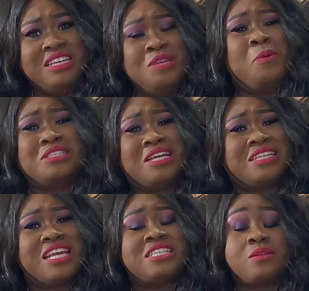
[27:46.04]
supposed to look at the
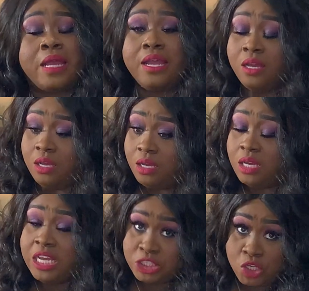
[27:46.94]
kids like,
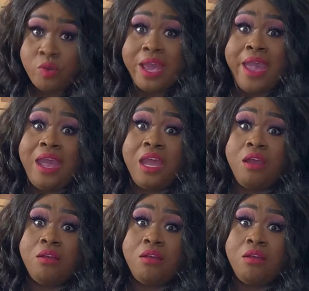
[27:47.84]
it's okay.